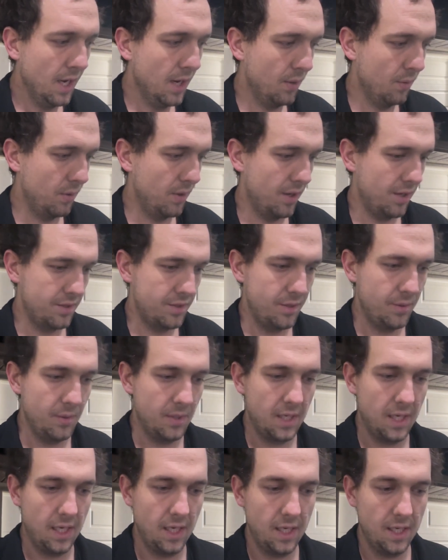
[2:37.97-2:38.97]
we're not too
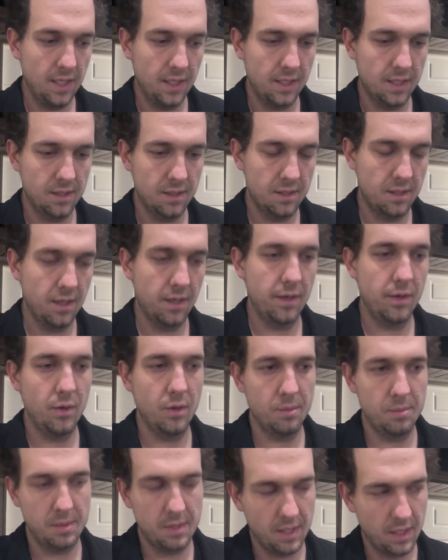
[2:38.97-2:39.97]
keen because it's got to go
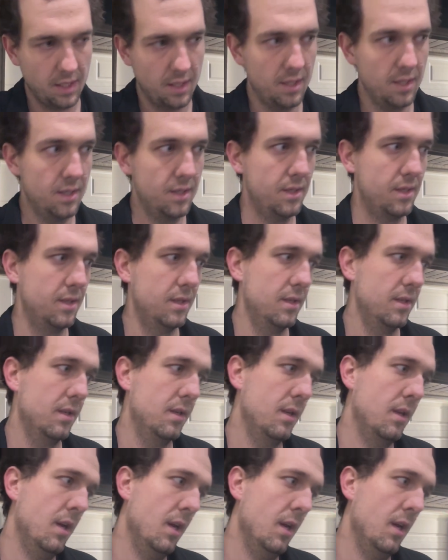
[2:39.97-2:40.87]
upstairs, and